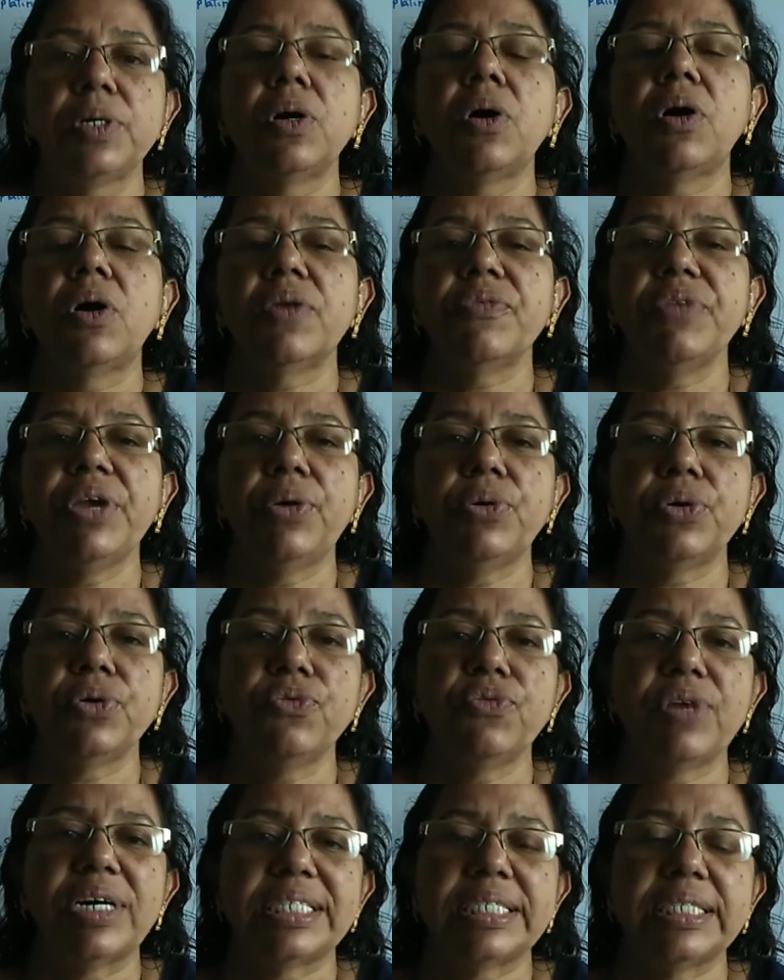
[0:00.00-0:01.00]
or we have to
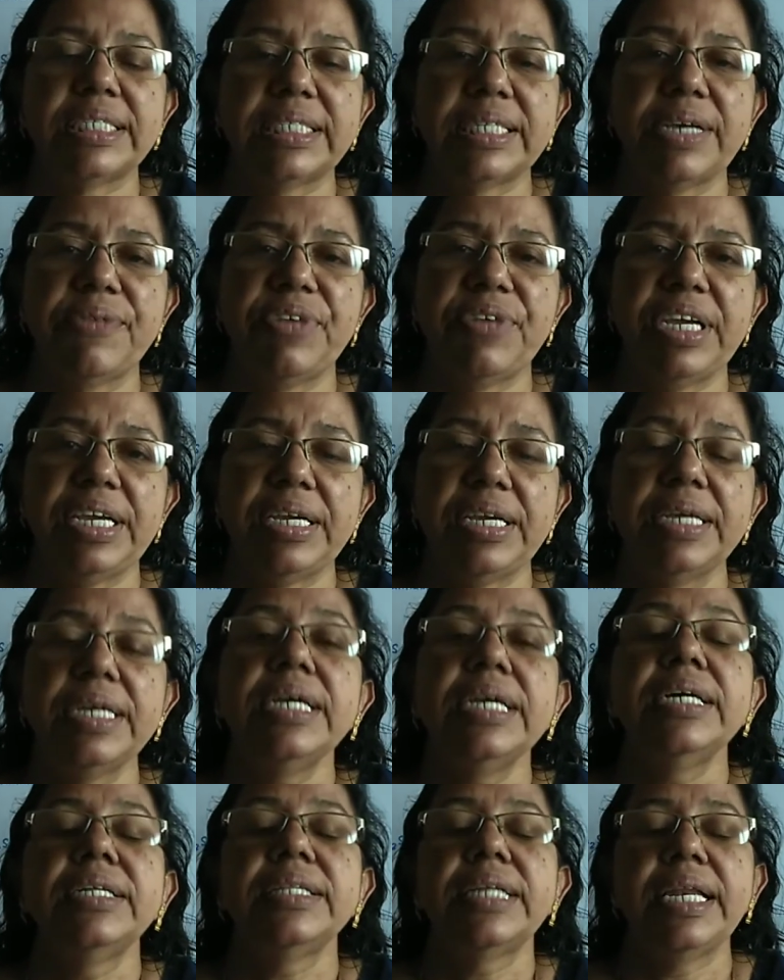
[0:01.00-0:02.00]
wash us away,
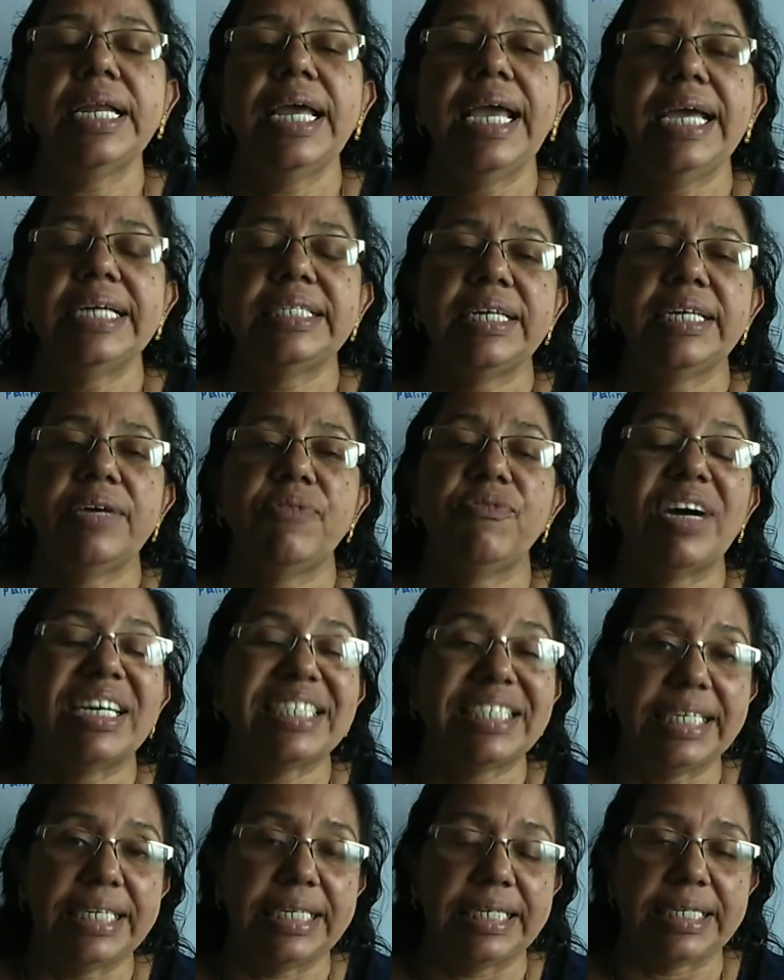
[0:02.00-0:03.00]
then
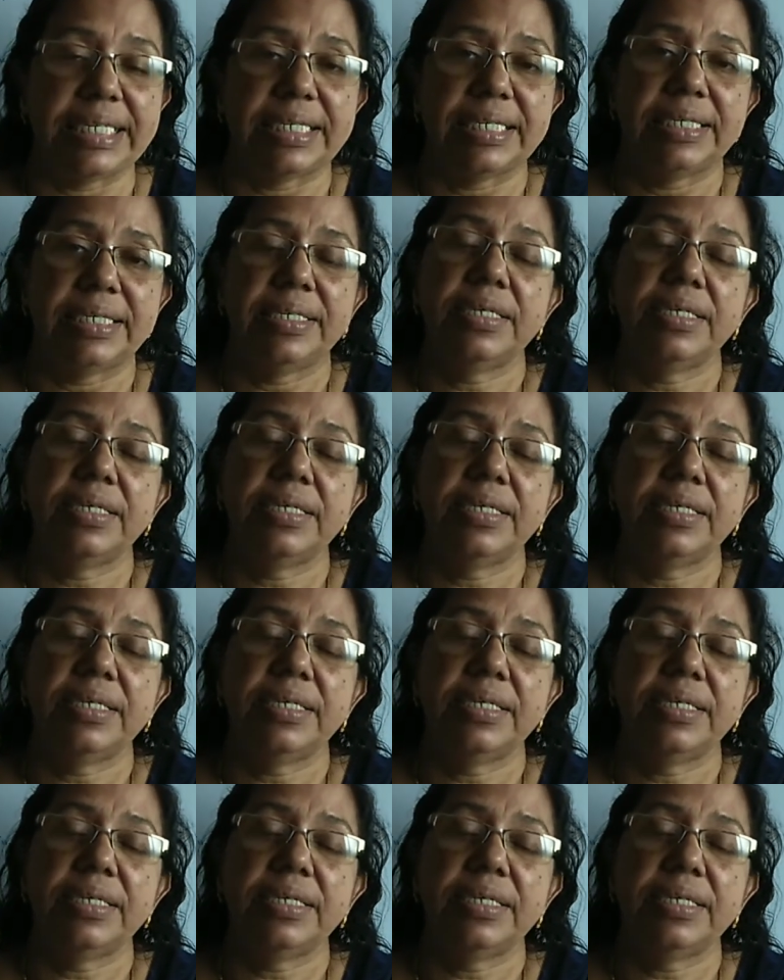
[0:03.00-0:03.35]
wash it.